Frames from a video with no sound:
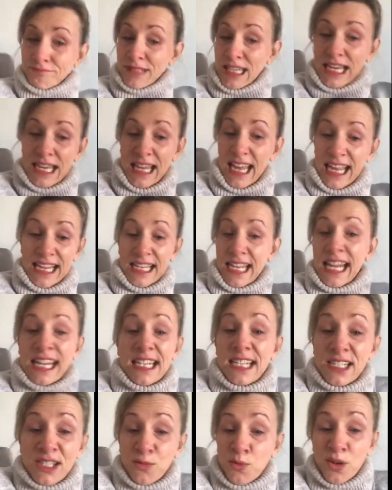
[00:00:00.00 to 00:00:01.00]
it
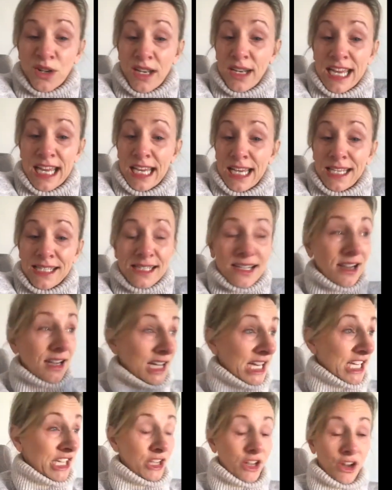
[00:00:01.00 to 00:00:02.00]
is what it is.
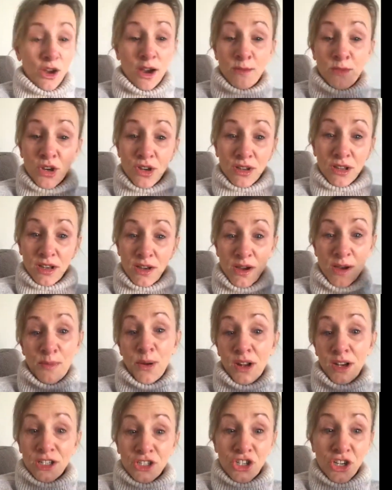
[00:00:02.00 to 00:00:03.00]
I'm not going to
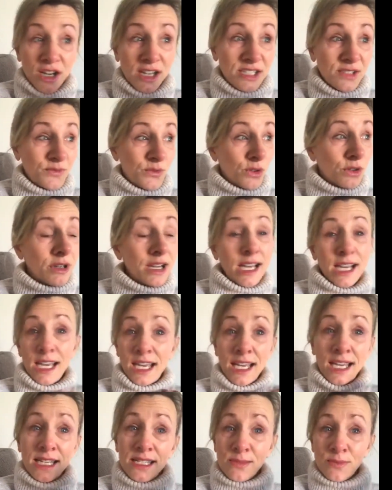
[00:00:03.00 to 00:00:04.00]
apologize for it.
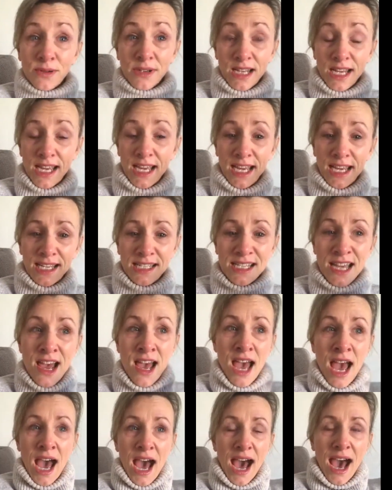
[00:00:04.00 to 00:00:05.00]
It is what it is.
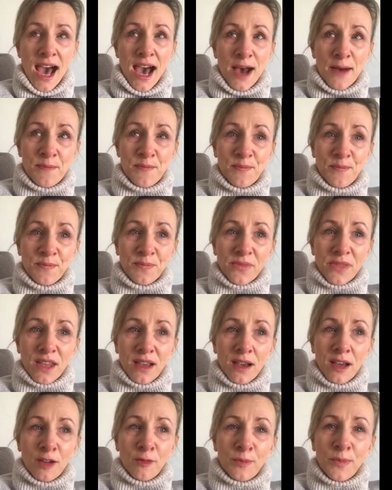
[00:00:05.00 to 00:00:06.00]

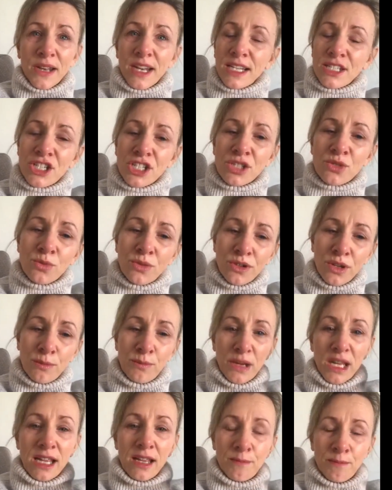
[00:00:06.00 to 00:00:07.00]
But I just want to
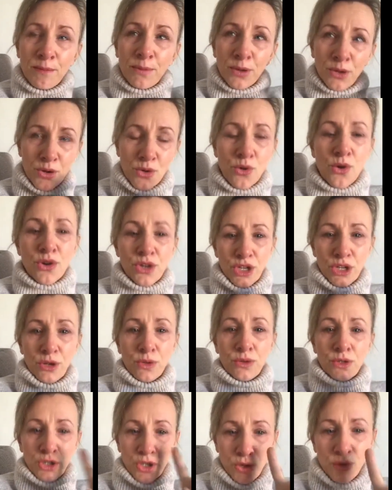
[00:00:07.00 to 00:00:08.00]
implore
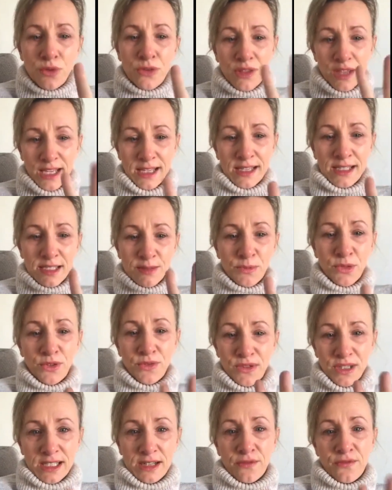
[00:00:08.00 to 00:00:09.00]
you two things
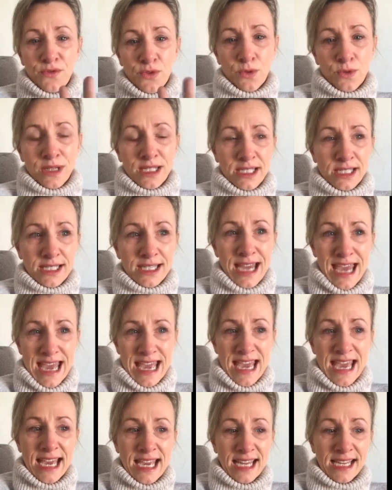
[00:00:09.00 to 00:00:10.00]
moving forward
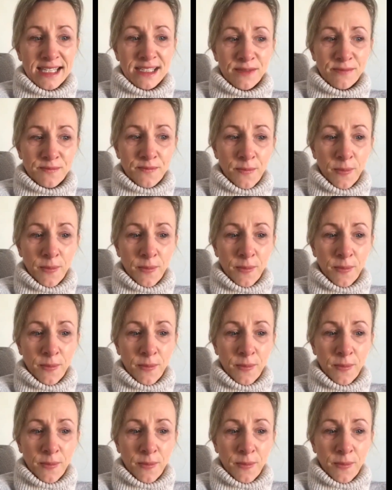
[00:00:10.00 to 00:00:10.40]
today is,